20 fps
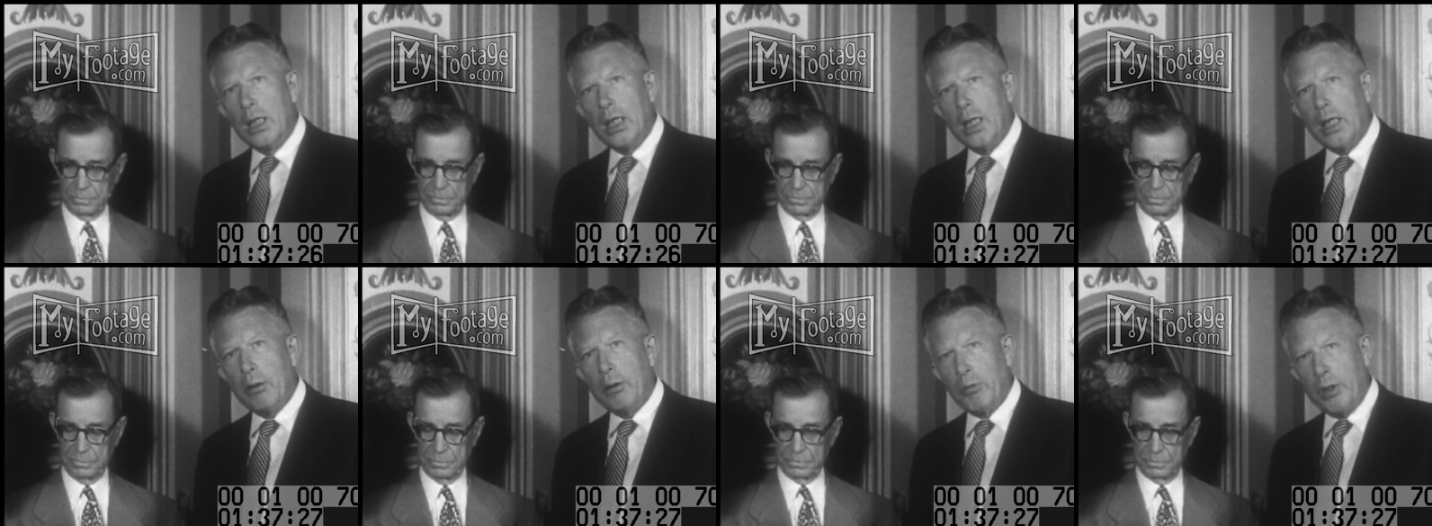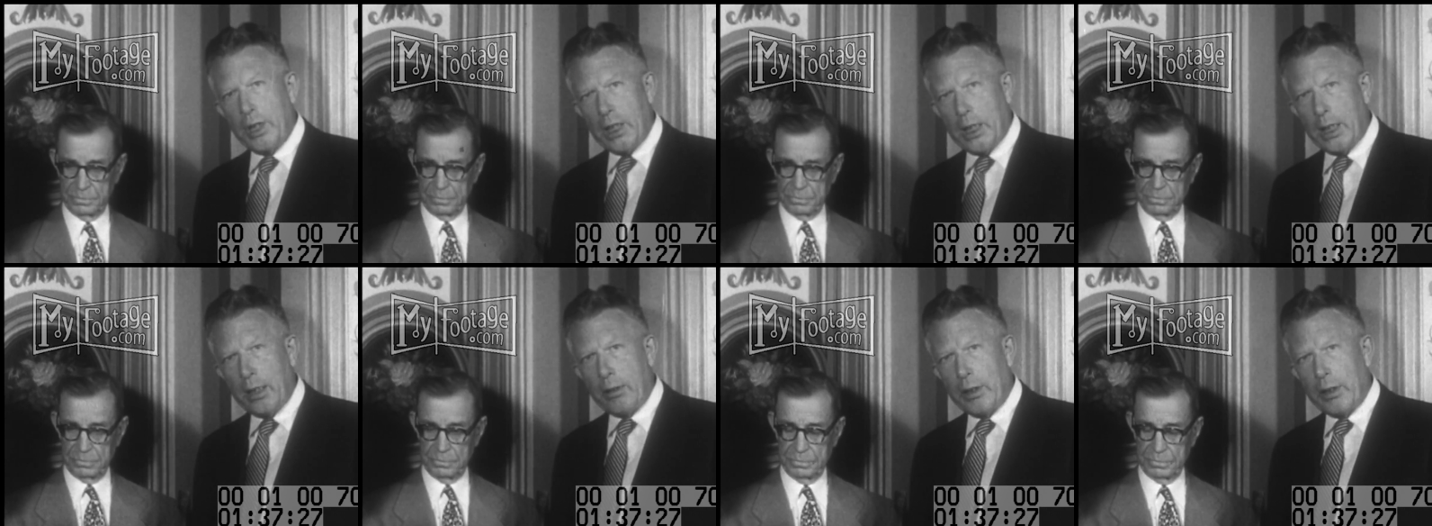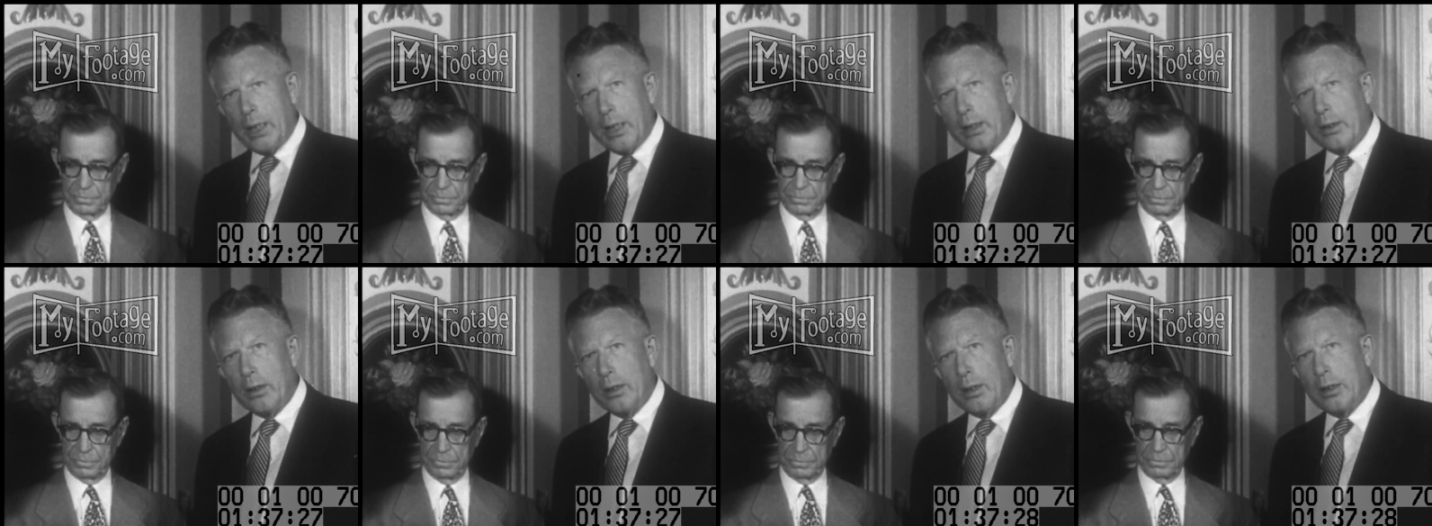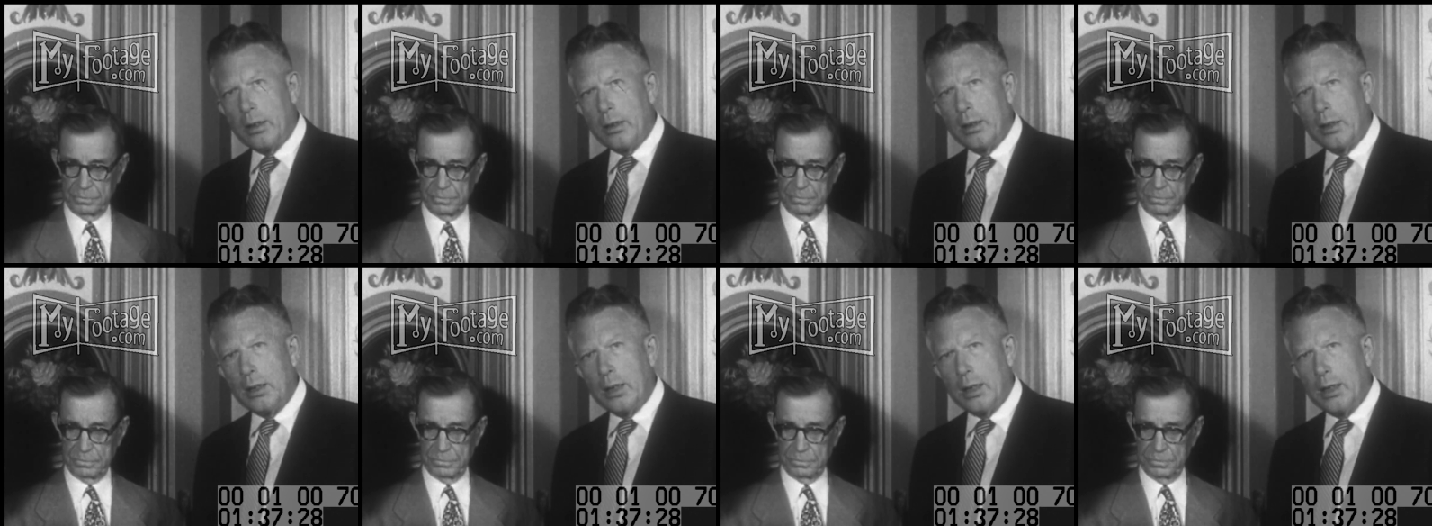Speaker 1: a rehearing on,
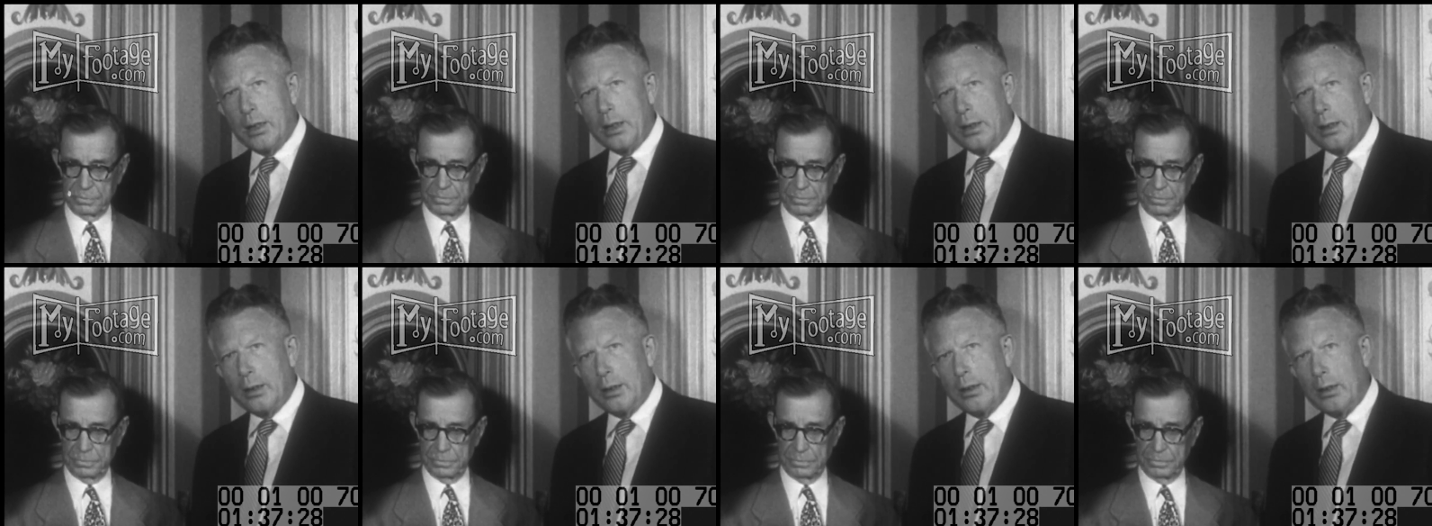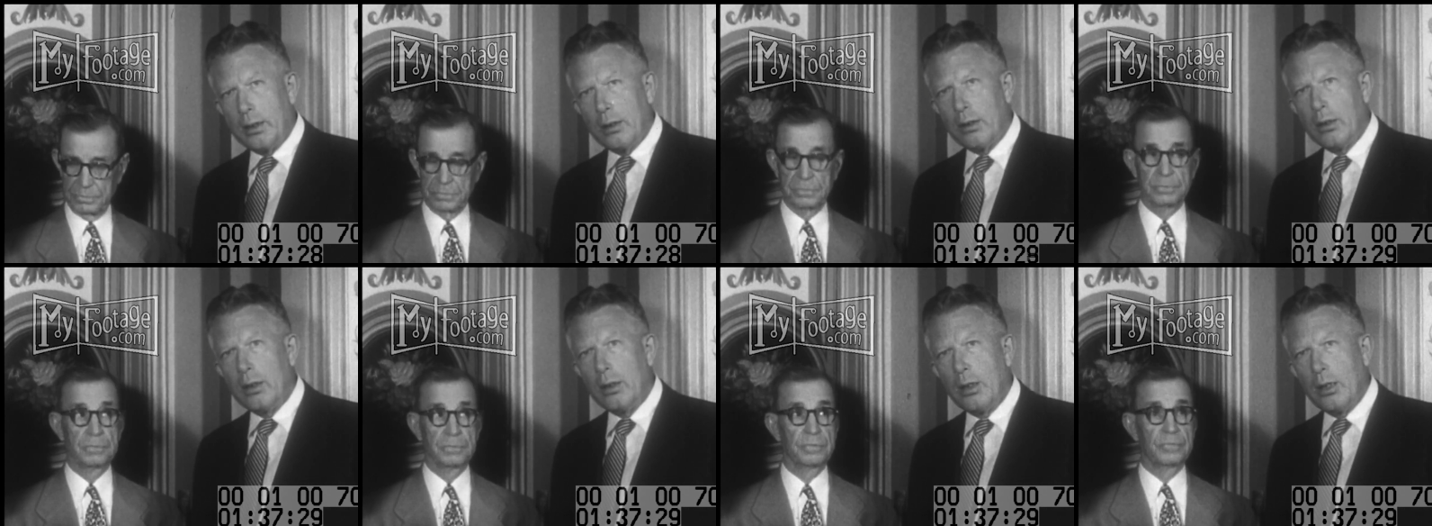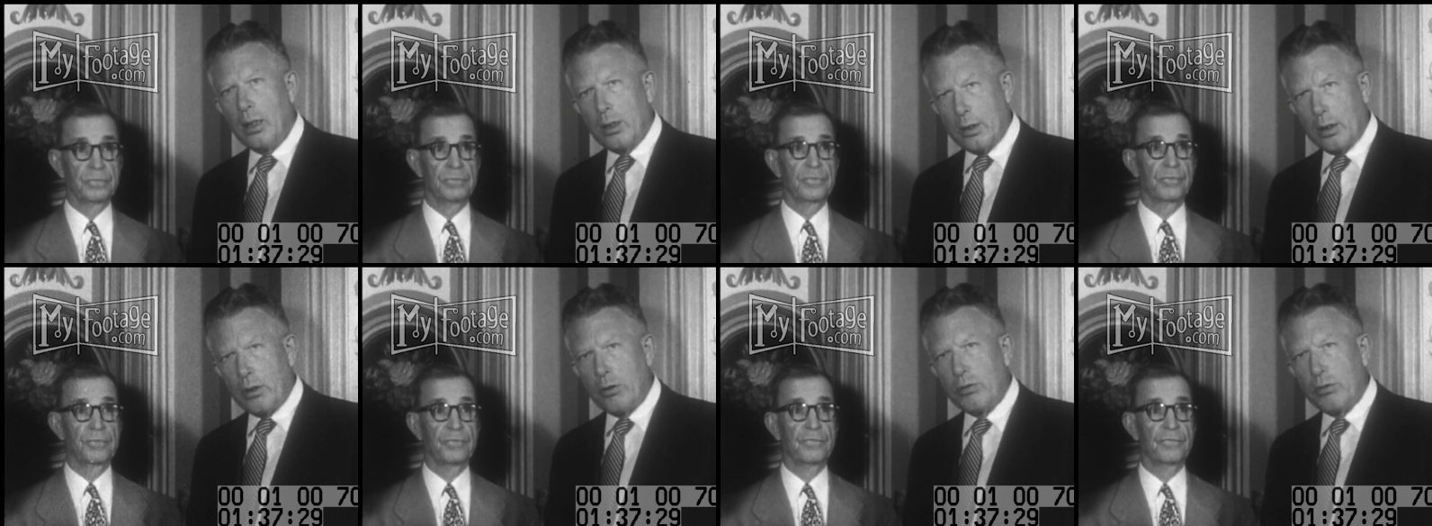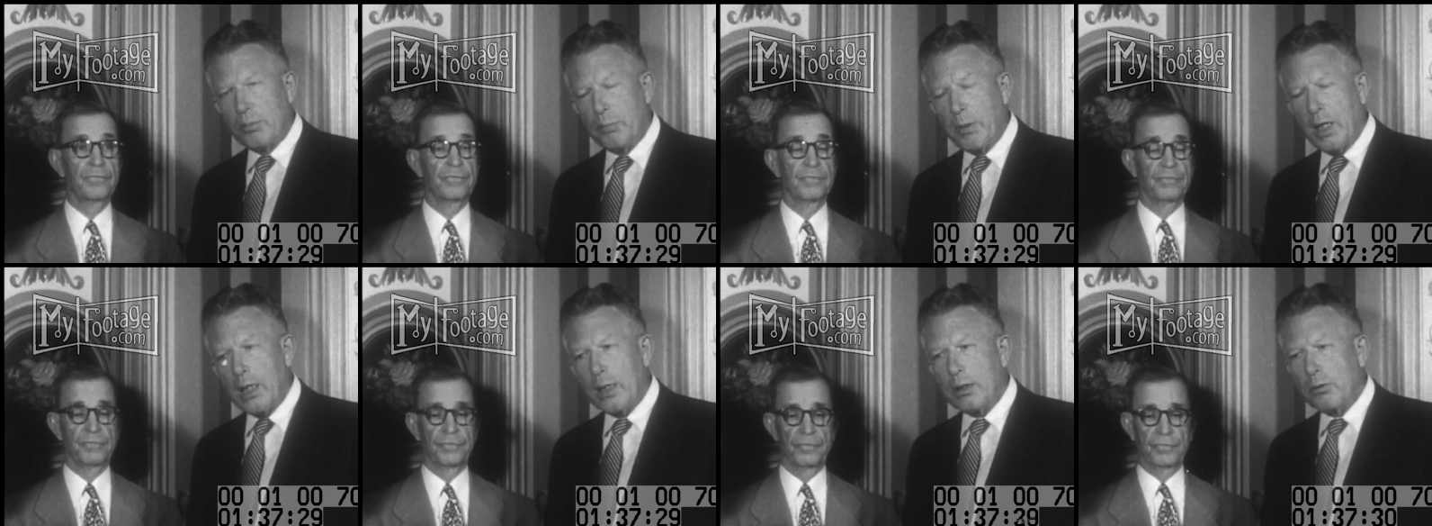uh, on those
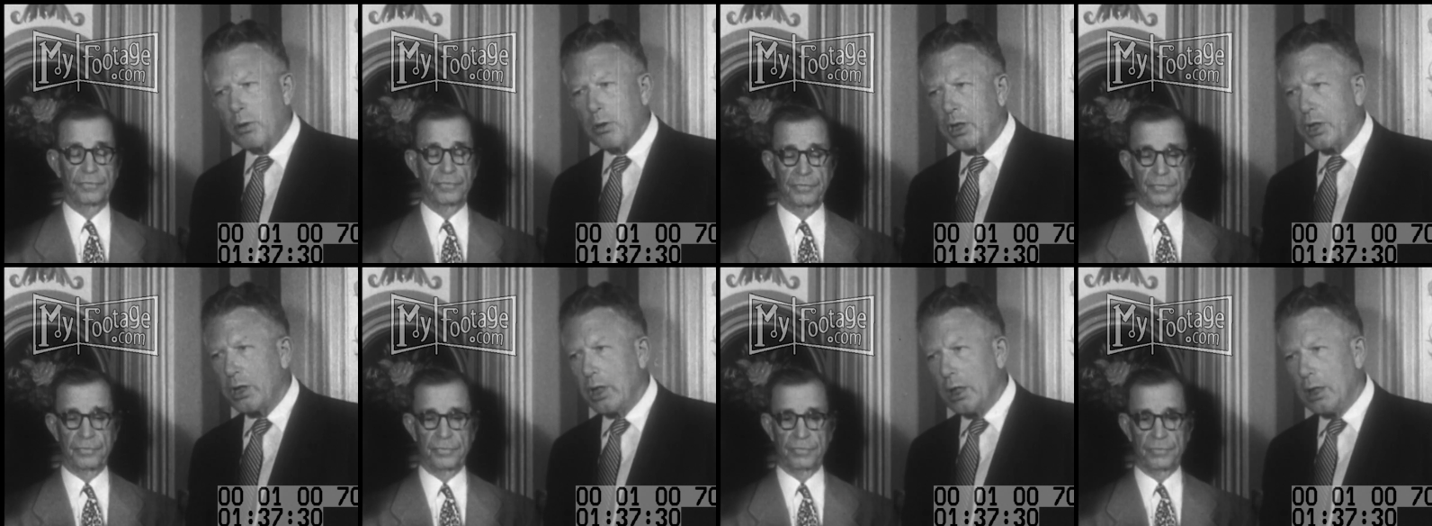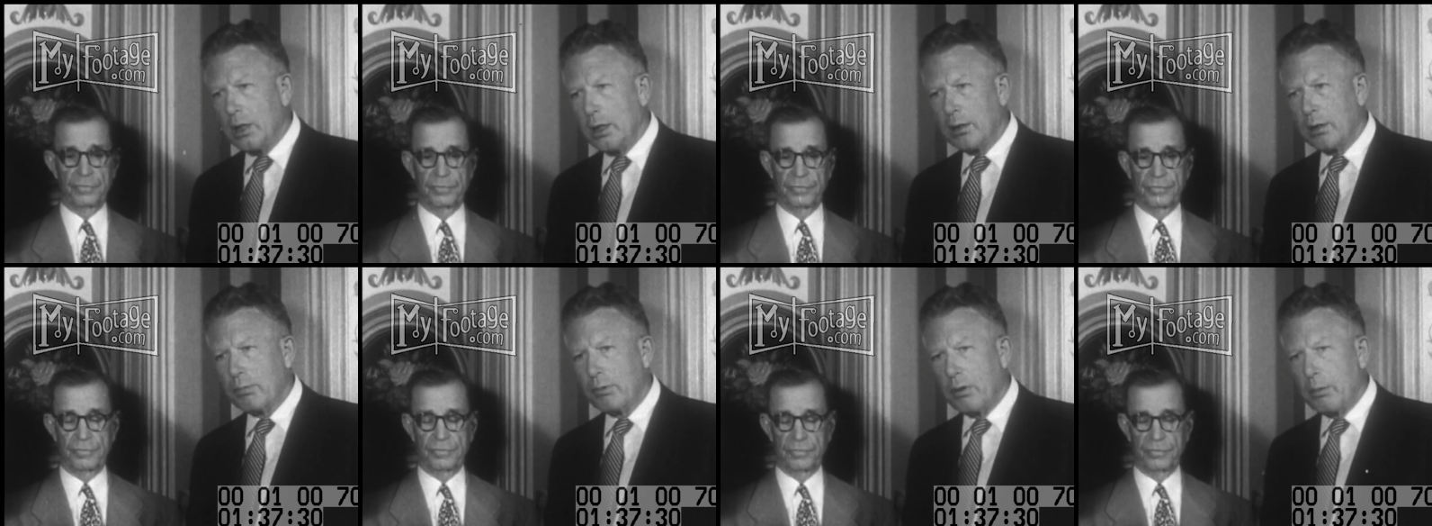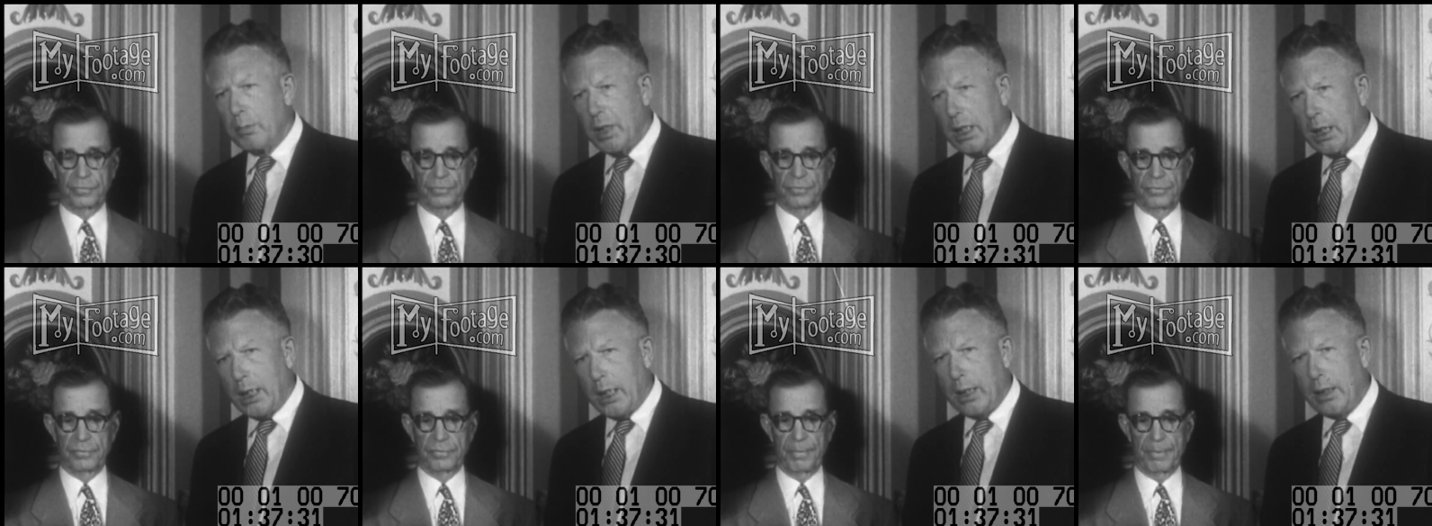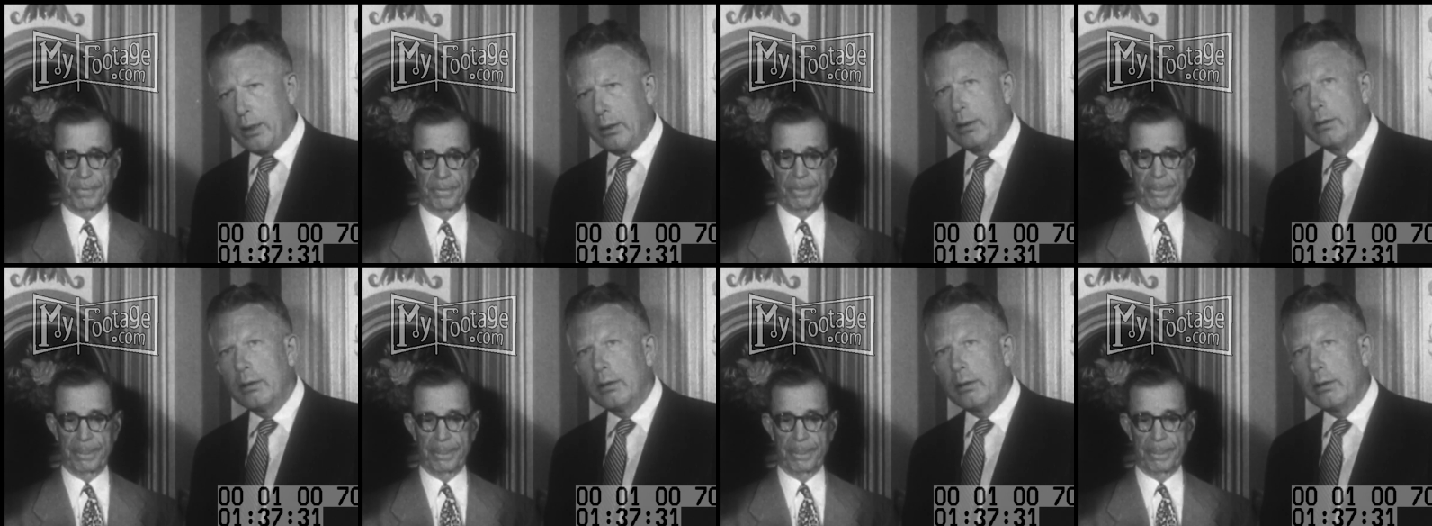matters where changes were made.